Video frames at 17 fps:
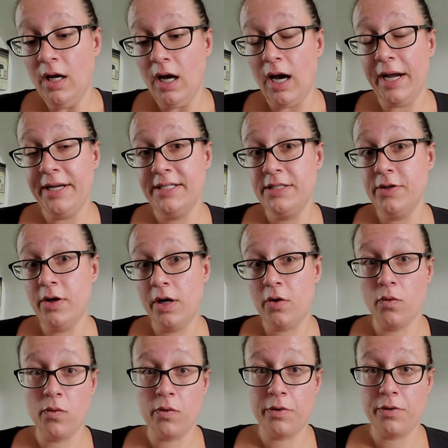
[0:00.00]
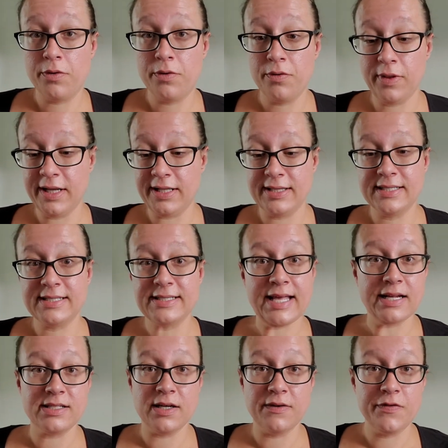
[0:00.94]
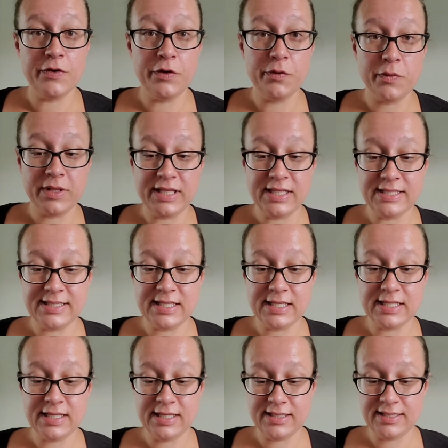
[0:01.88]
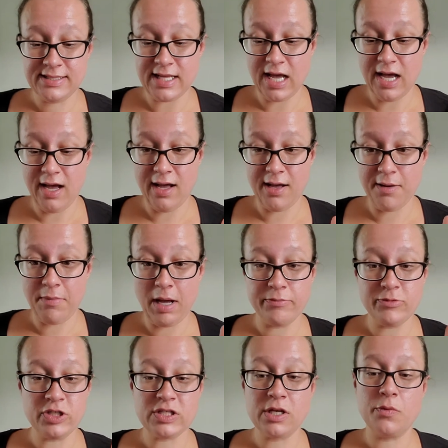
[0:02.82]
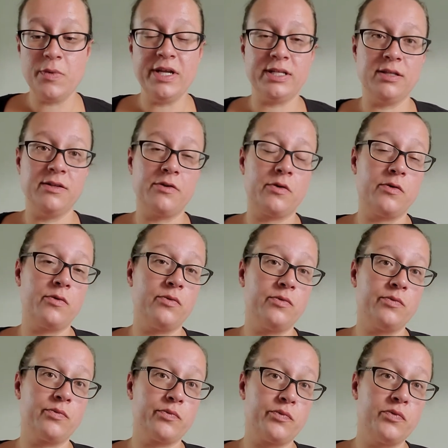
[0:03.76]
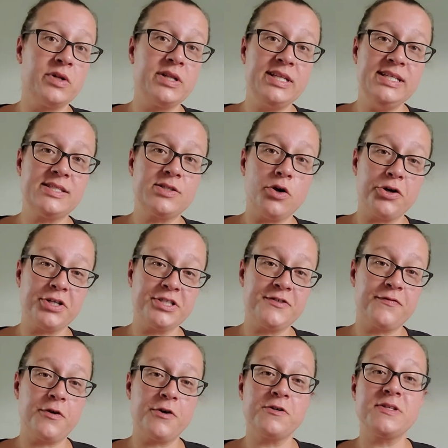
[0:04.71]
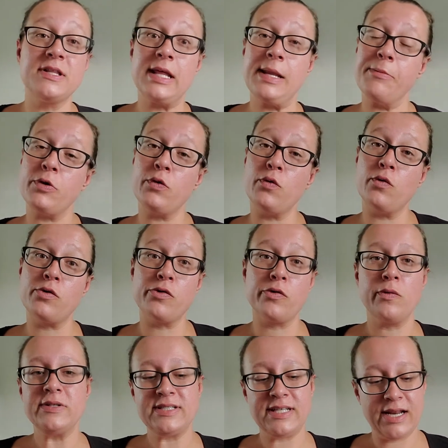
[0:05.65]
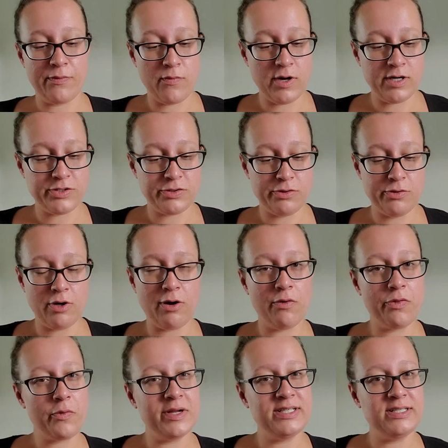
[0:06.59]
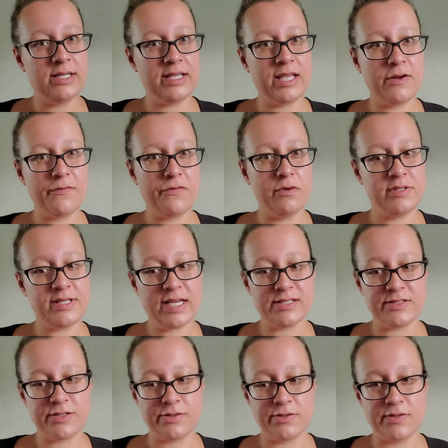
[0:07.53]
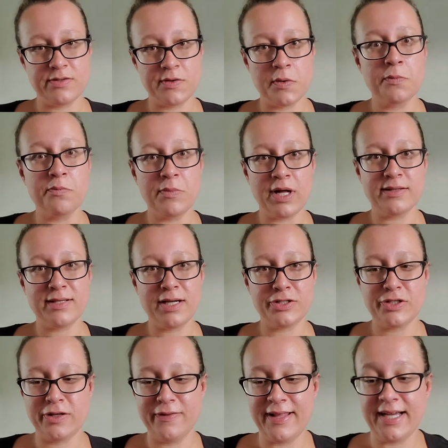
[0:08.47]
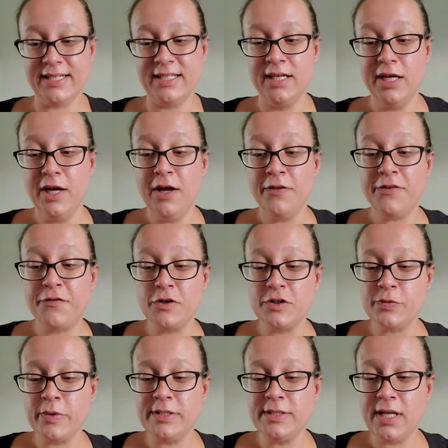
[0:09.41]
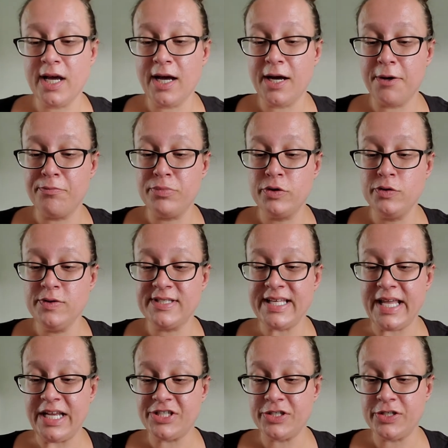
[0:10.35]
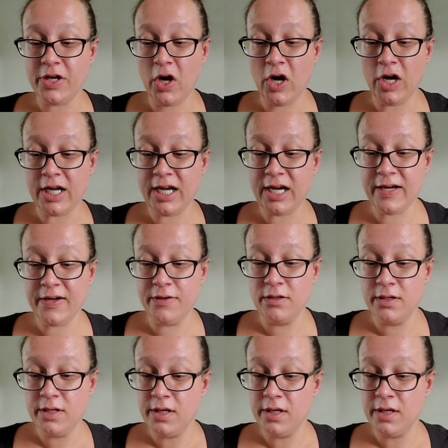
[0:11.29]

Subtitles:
I did not order, like, the set of the new releases. I'm just going to wait till they're released August 1st, and then I'm going to order the ones that I want to, although I did get a few testers, so I'll touch on that. The first one, Blue Sage and Tonka.